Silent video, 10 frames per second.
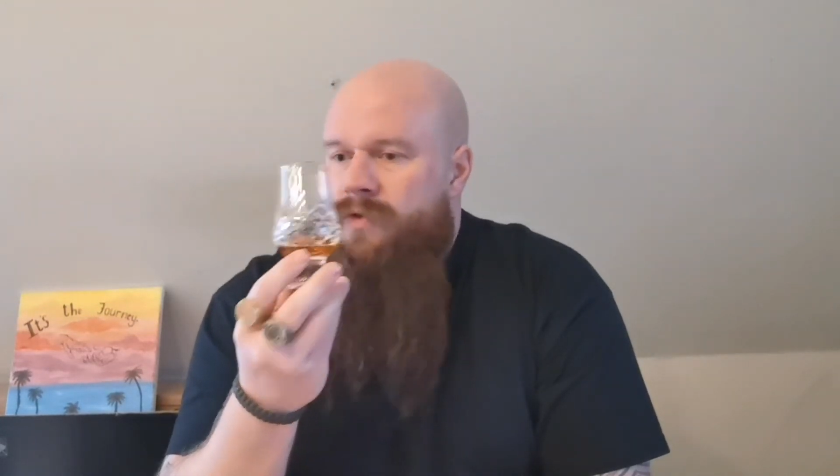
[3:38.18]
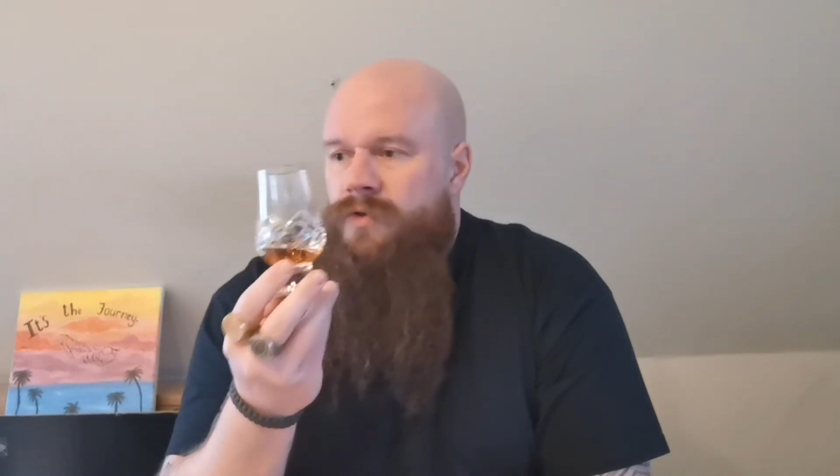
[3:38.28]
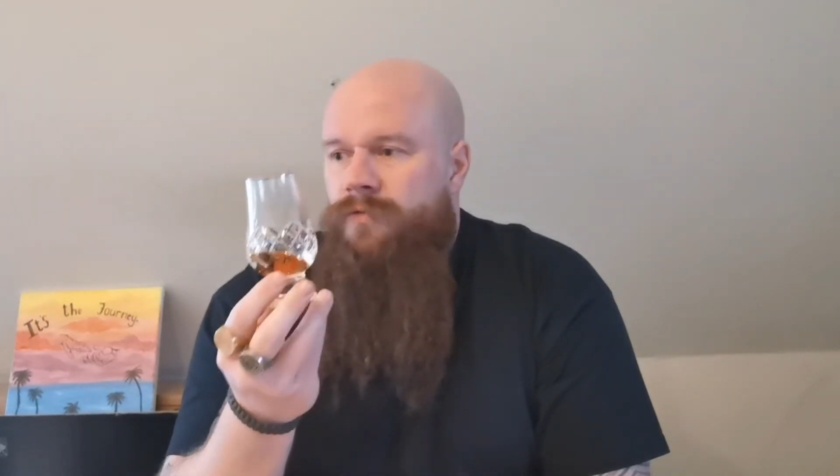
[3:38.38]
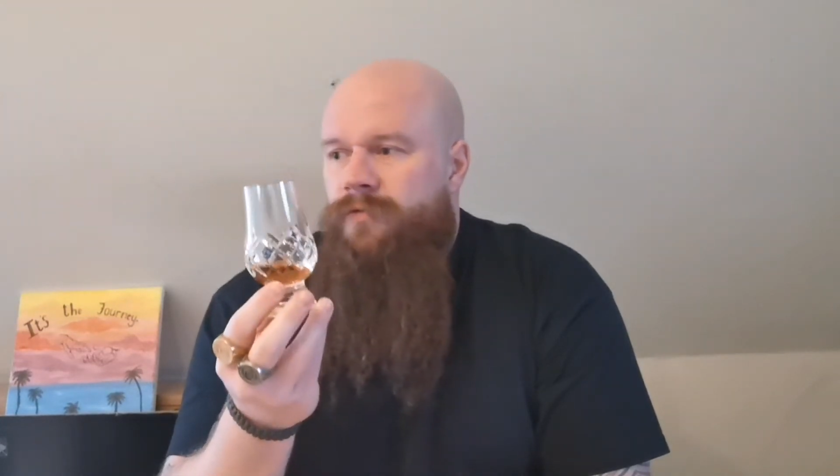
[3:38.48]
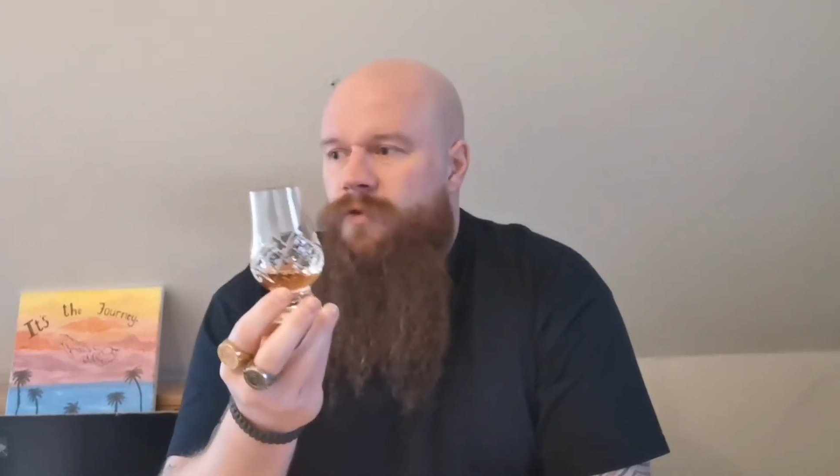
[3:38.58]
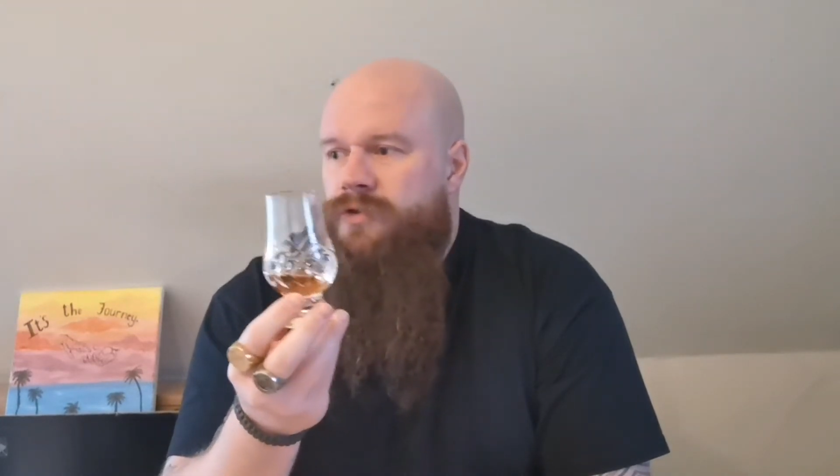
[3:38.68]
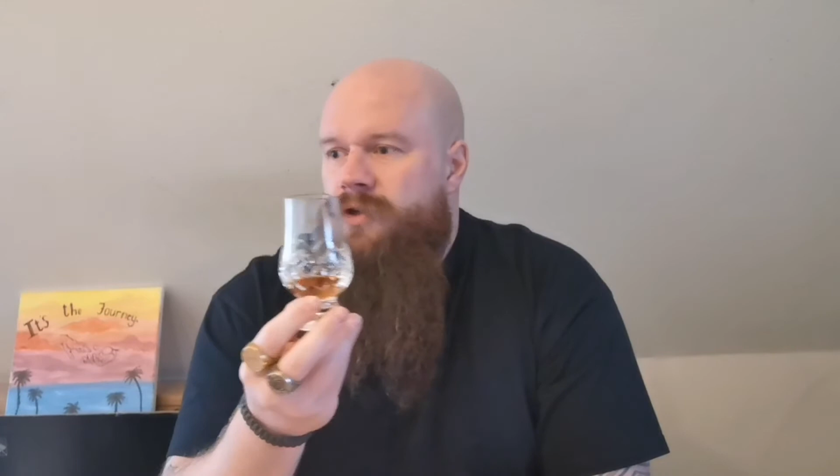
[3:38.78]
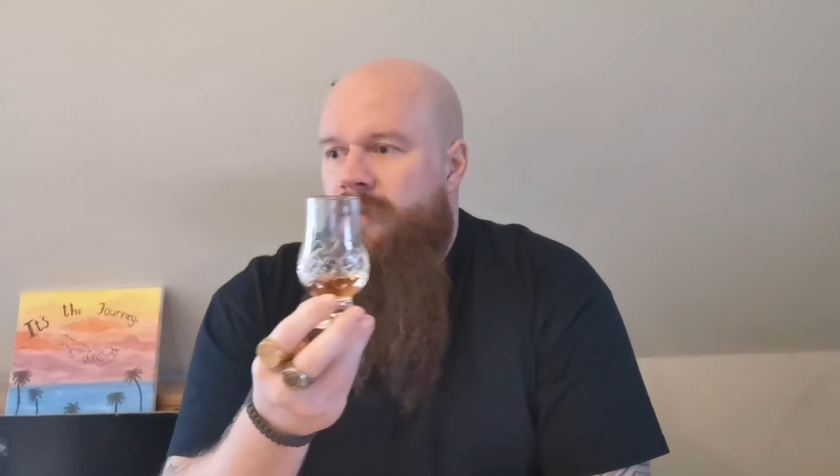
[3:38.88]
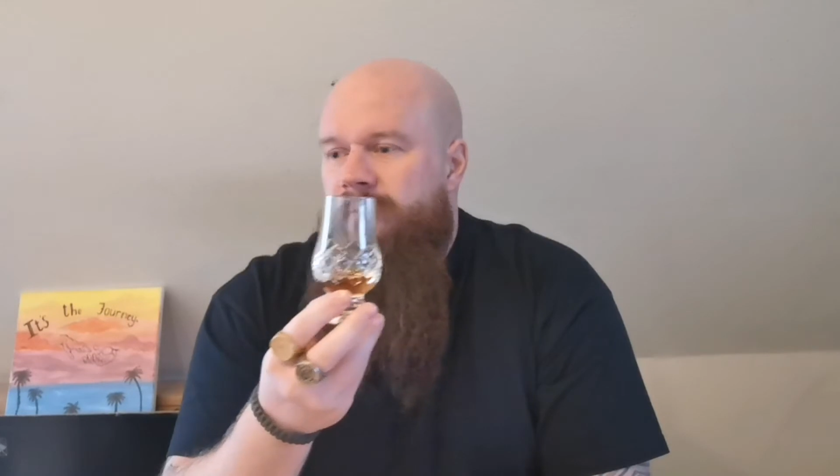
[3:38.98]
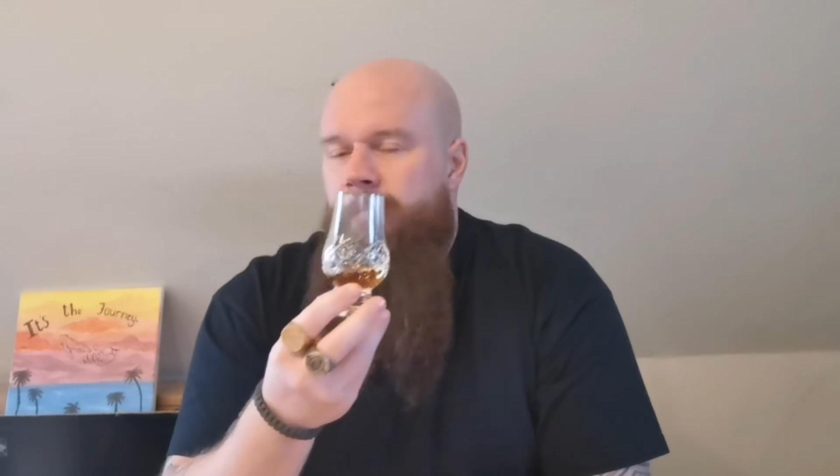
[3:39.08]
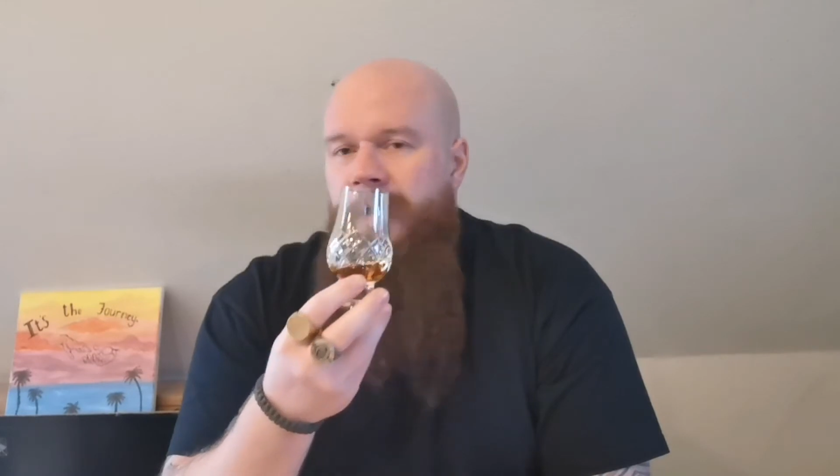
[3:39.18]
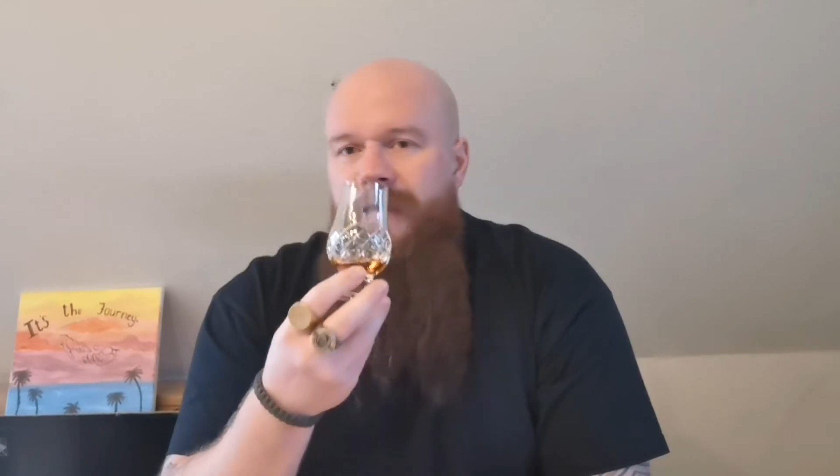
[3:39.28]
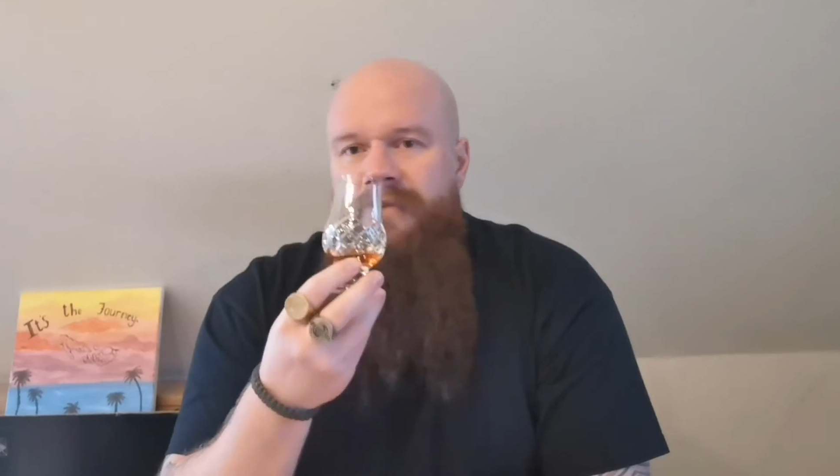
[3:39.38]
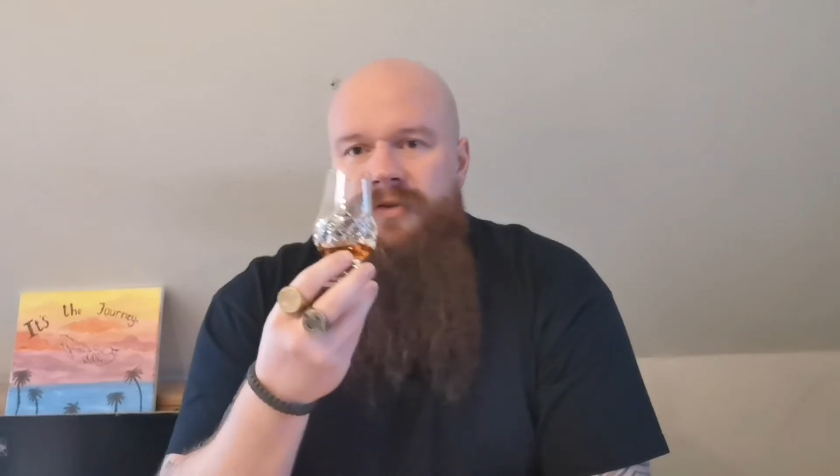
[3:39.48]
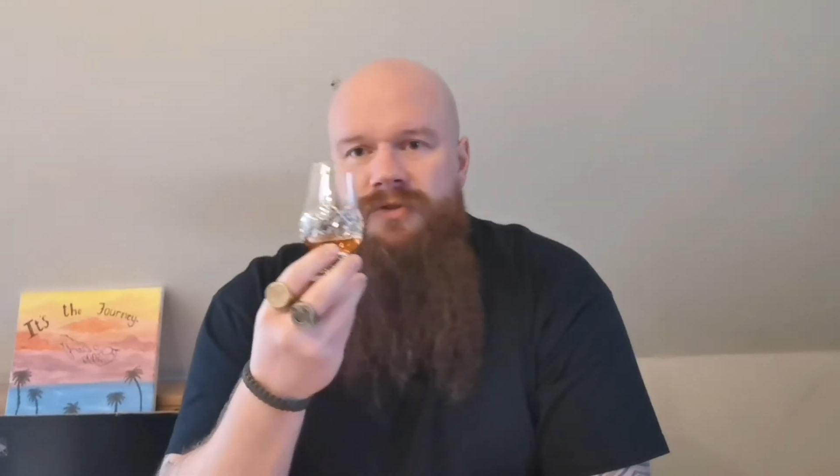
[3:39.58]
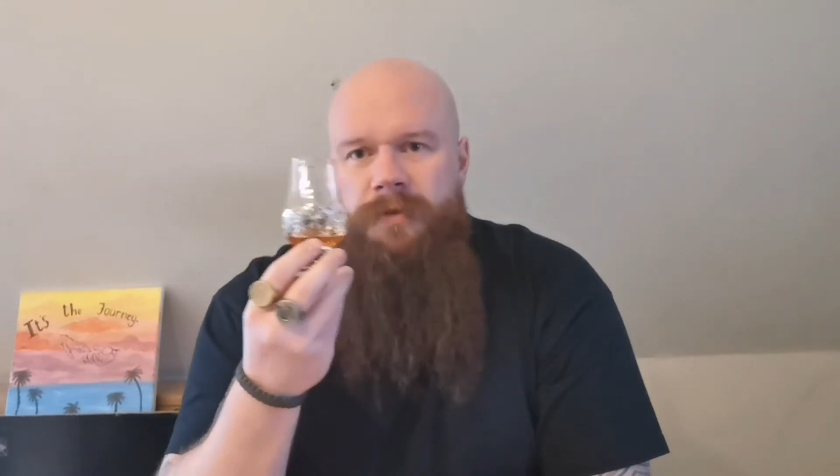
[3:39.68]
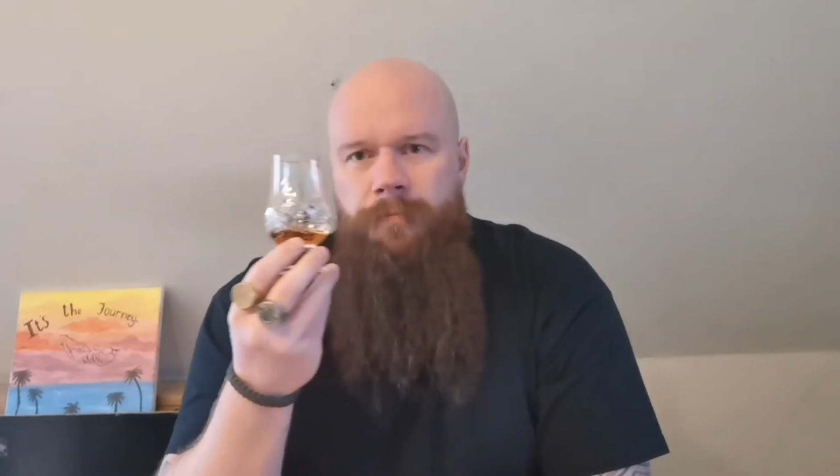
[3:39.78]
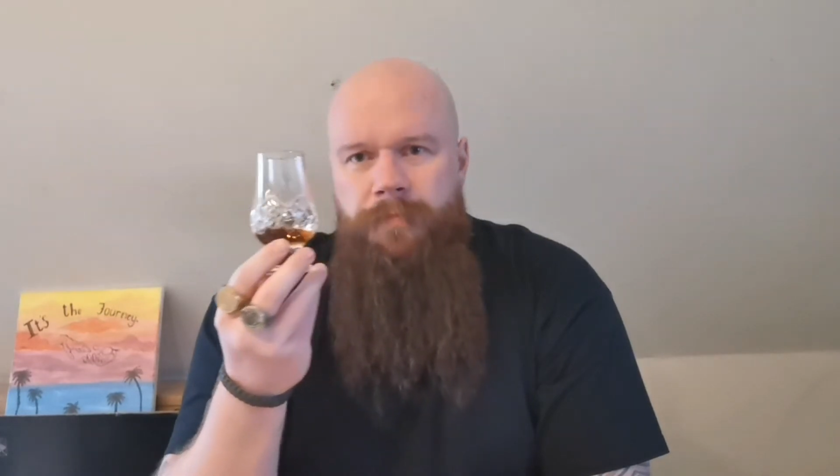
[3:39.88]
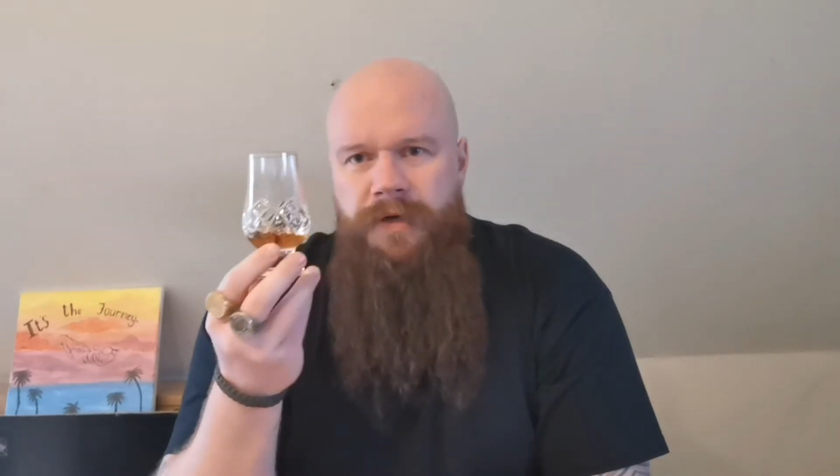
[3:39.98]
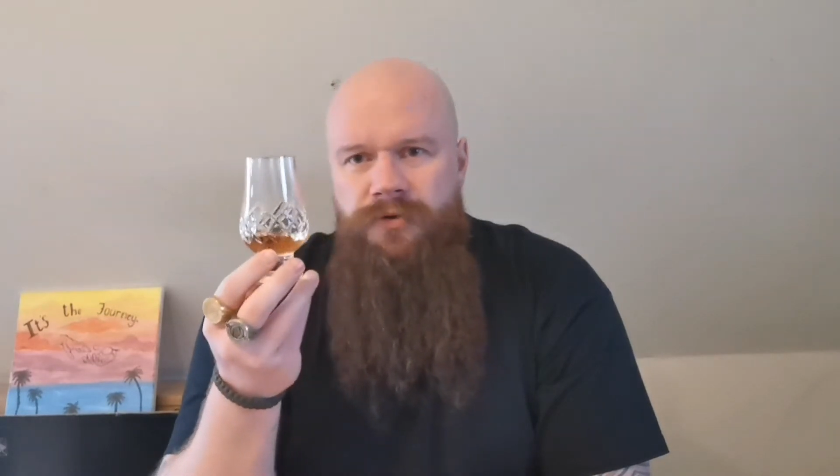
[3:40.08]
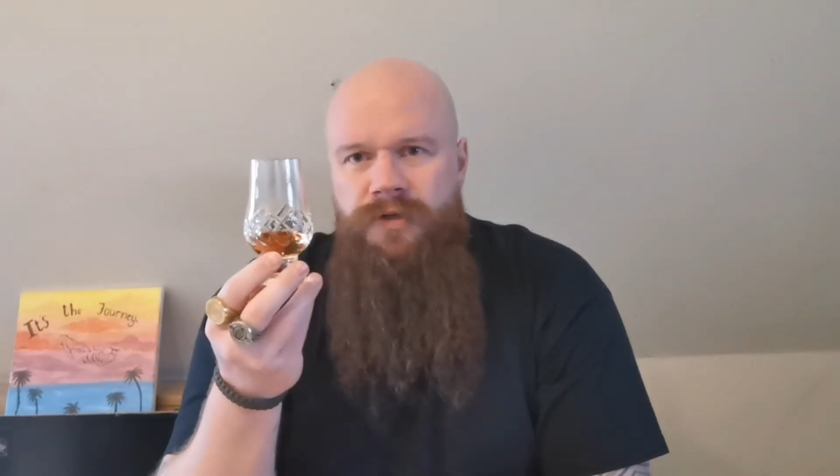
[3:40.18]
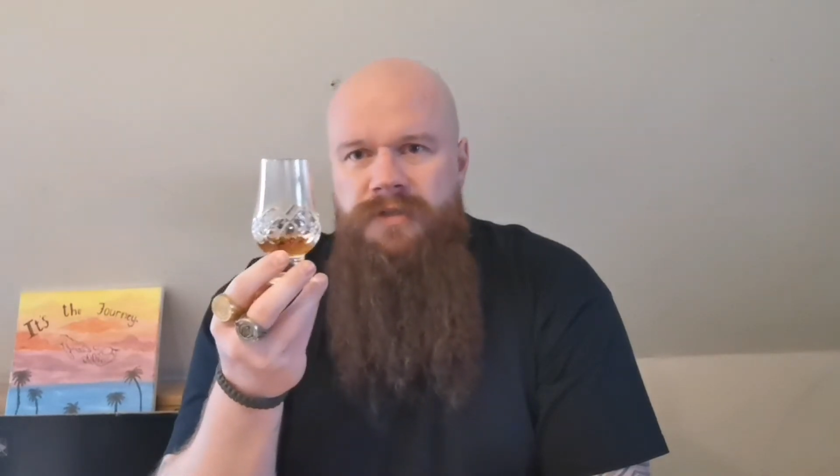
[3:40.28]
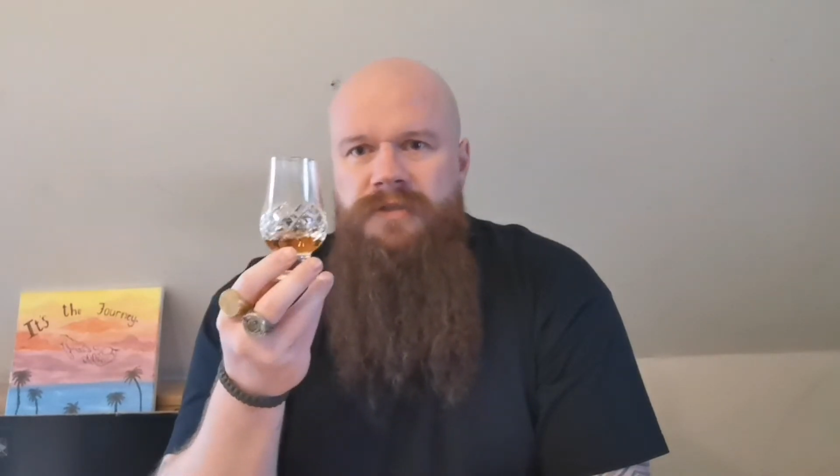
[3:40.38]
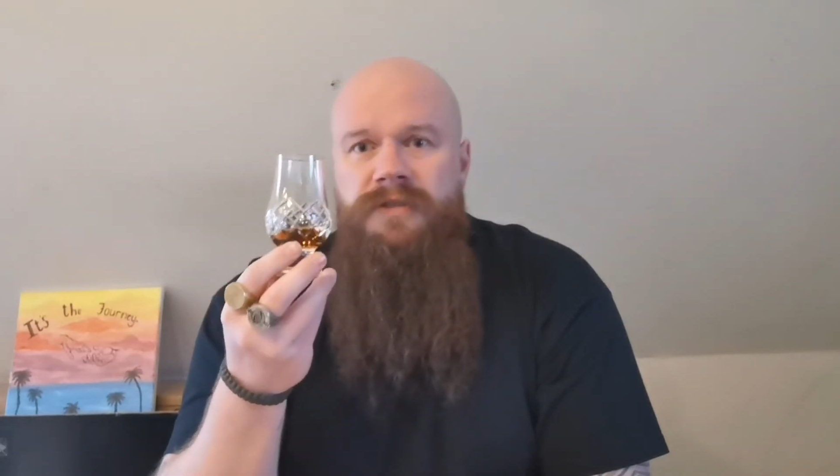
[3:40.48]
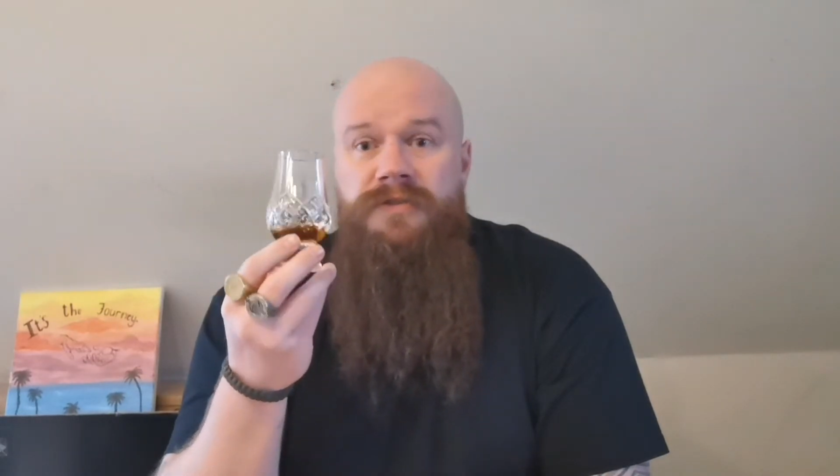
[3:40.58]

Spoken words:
So first off the bat, there's some bitterness,